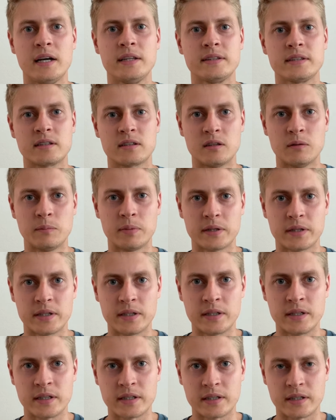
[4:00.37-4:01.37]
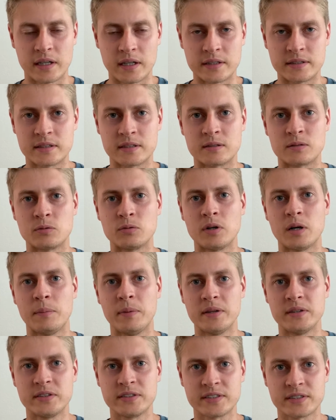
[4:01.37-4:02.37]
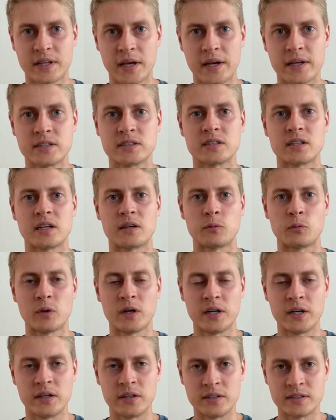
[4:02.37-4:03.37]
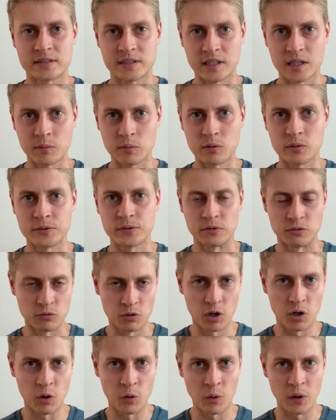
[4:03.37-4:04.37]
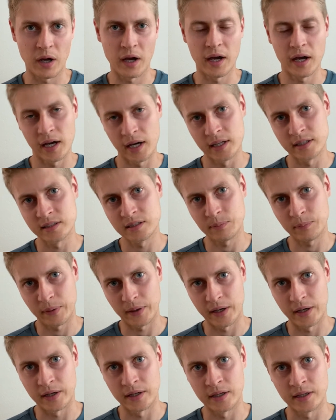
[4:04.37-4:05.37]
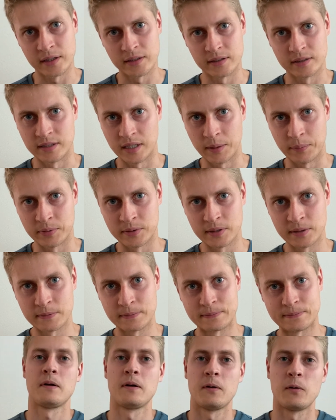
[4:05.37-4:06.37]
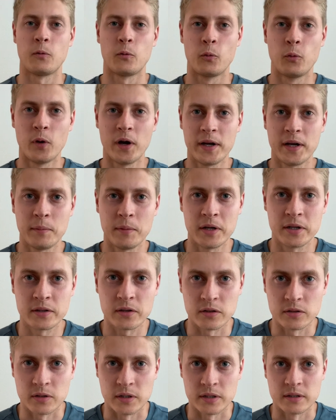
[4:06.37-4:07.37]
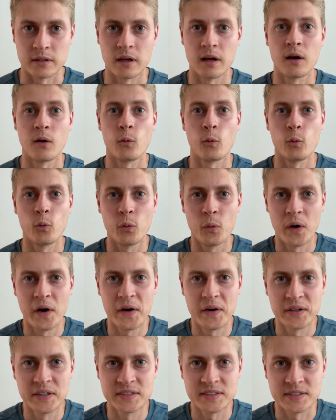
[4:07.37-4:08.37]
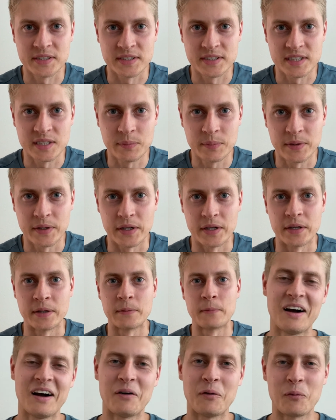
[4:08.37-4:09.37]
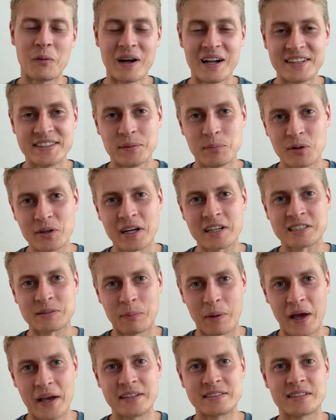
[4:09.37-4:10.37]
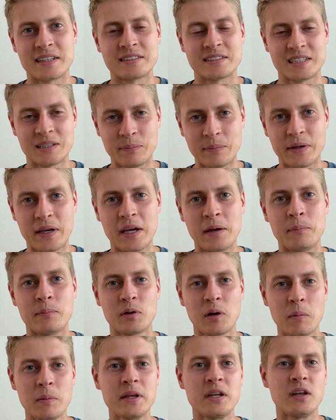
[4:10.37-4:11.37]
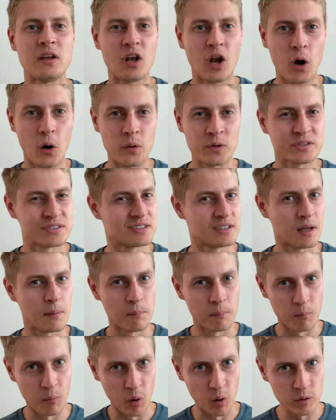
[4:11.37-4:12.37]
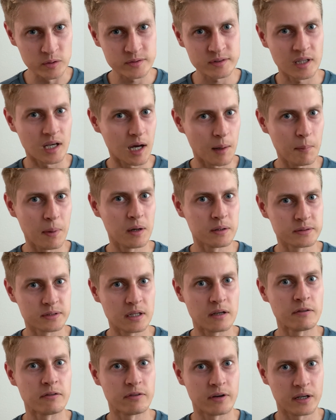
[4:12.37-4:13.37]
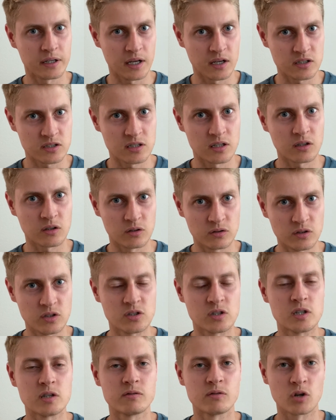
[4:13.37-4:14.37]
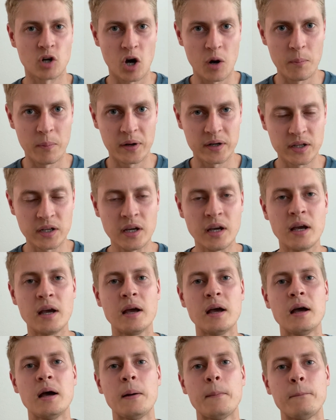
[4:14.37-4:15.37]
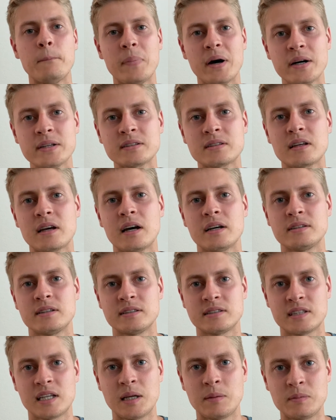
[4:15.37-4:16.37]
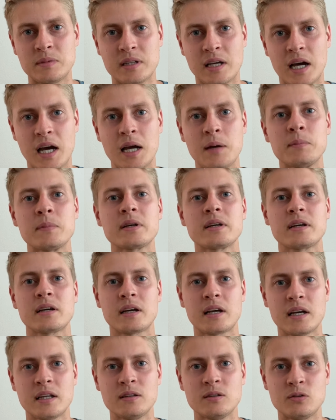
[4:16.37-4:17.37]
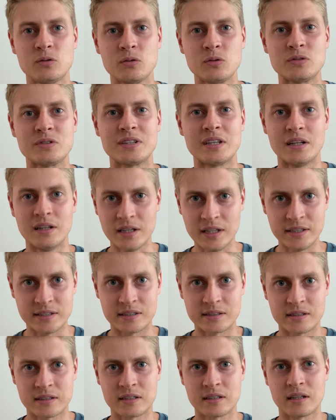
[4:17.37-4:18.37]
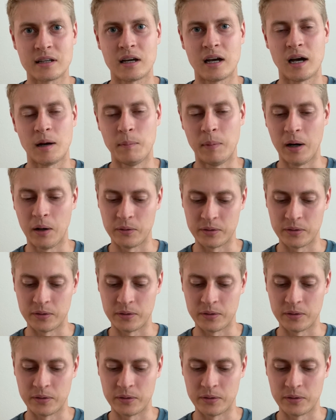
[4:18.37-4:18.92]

the company gets to a better stage where it's able to grow and pay the debt. Wait a minute, Konrad, where is the CPA? Well, the book explains that CPA probably knows the most about the financial condition of your company, but at the same time can do the least about